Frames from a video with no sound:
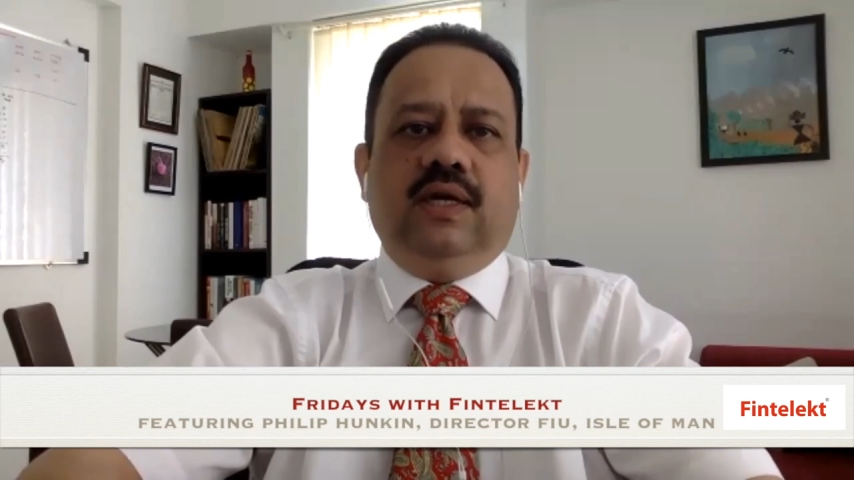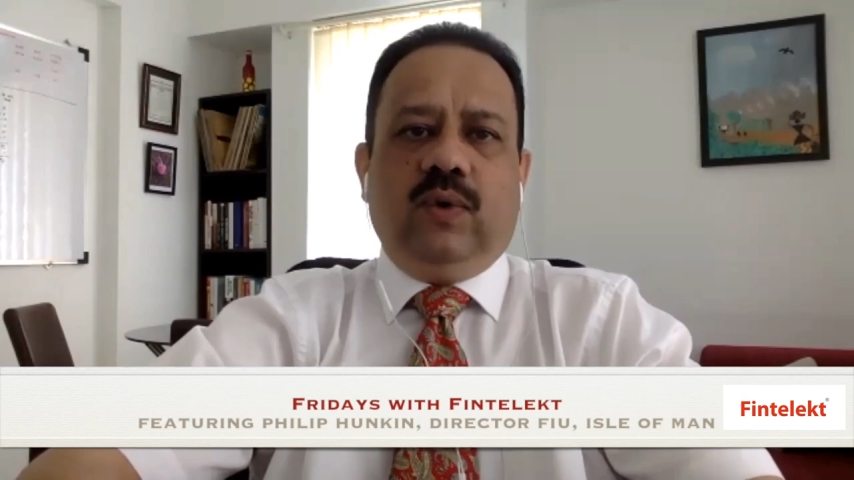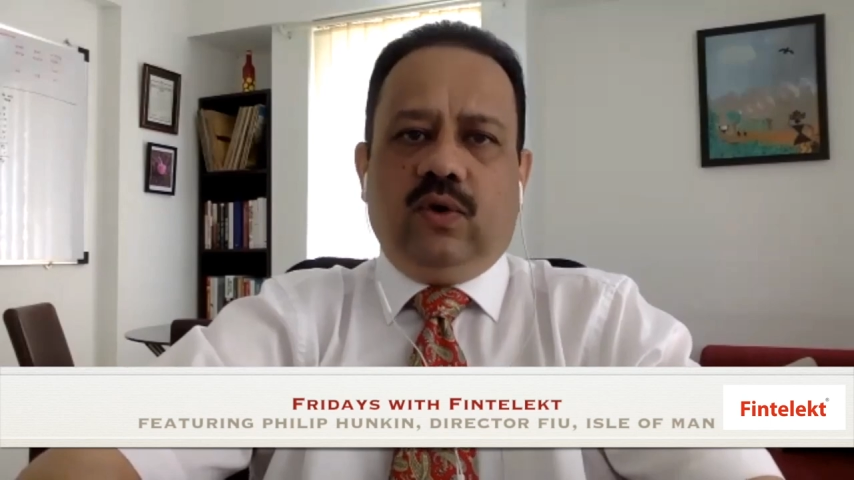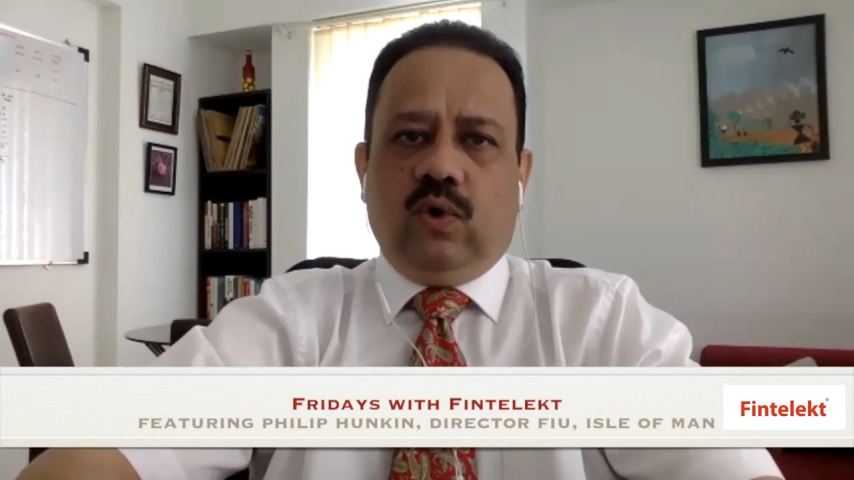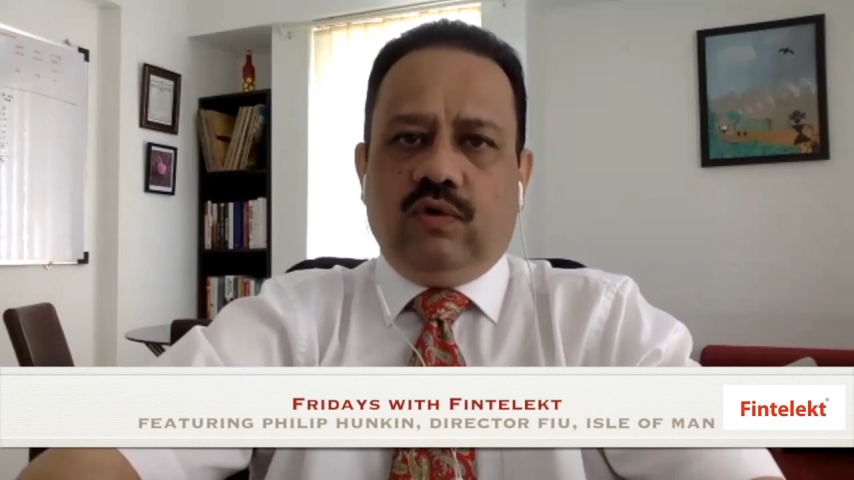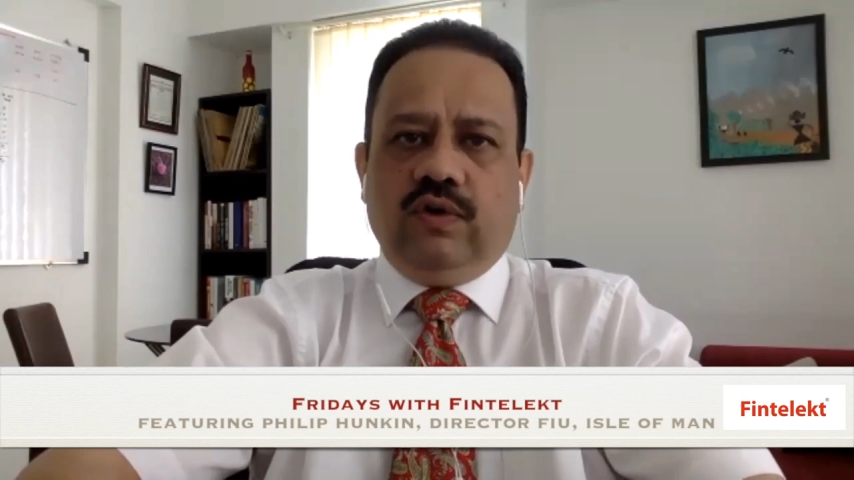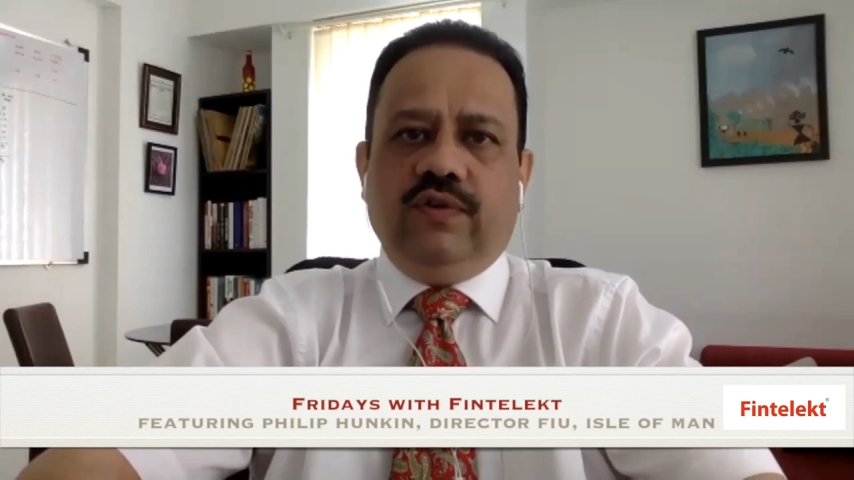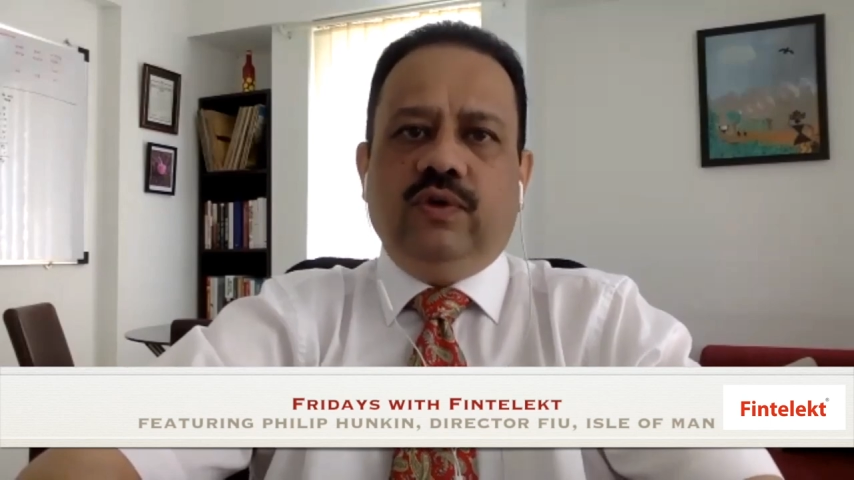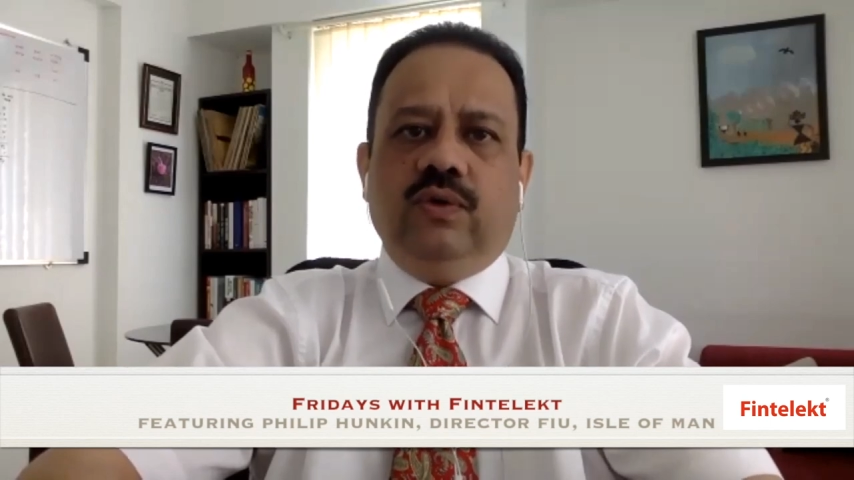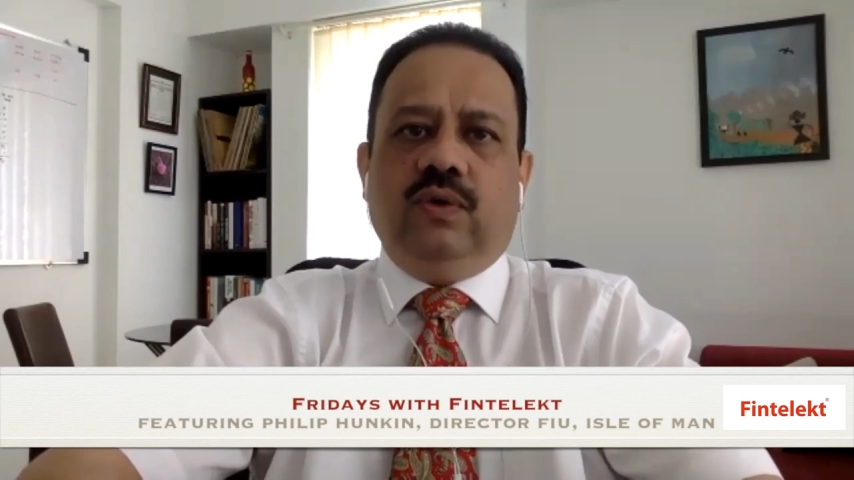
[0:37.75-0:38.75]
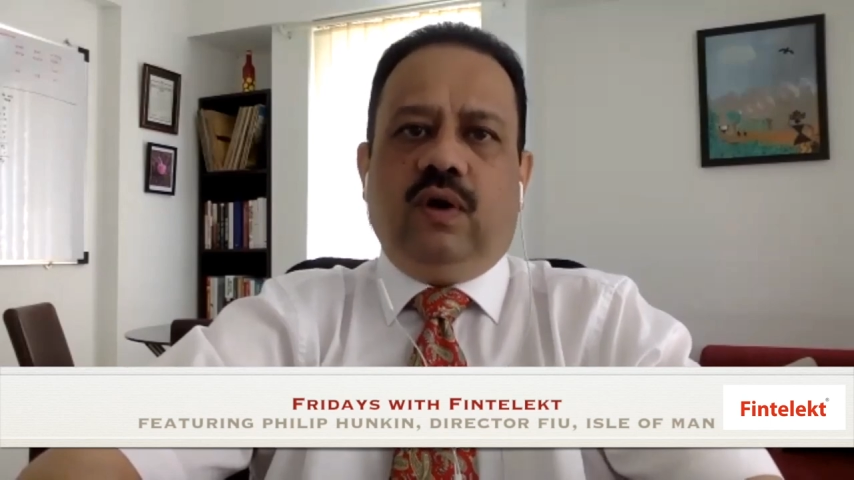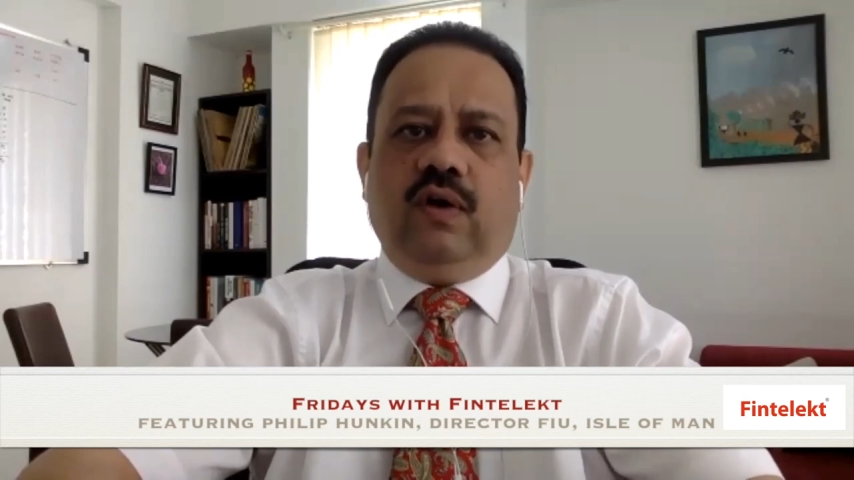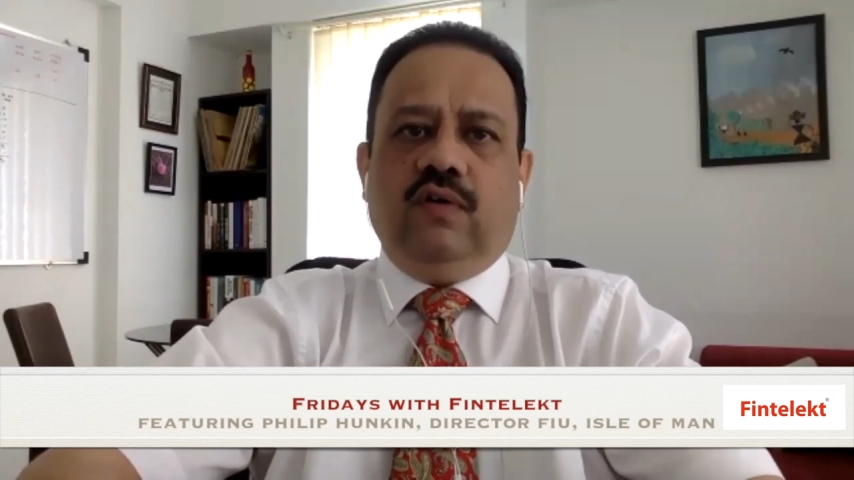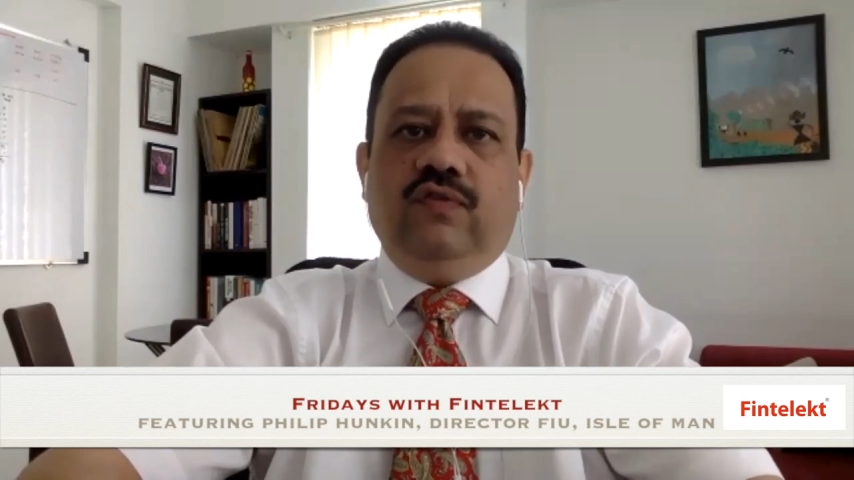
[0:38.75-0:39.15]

quick overview of,